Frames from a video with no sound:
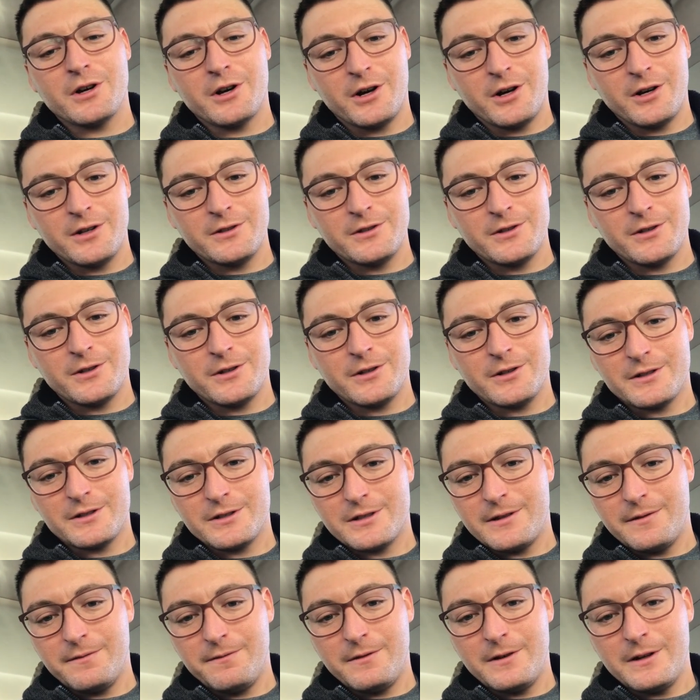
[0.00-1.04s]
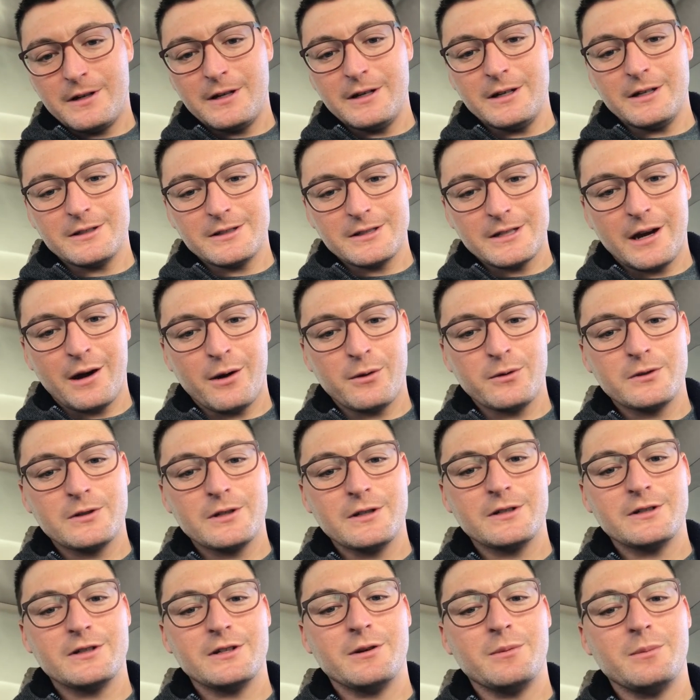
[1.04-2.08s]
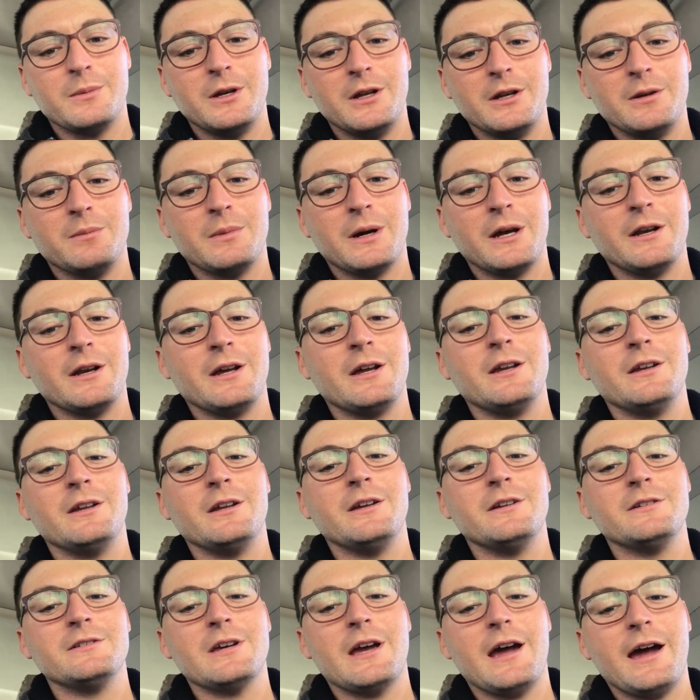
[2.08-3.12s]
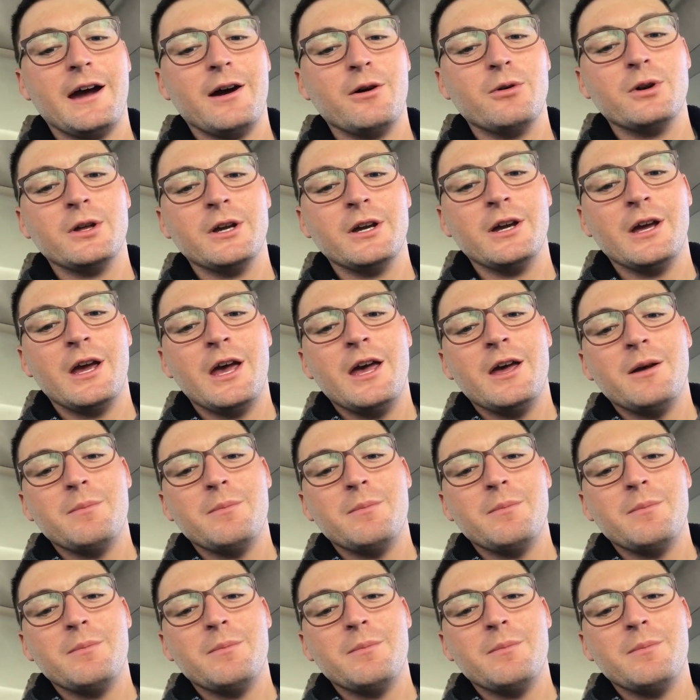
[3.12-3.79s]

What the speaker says: Concert Symphony sound system in my 90s Audi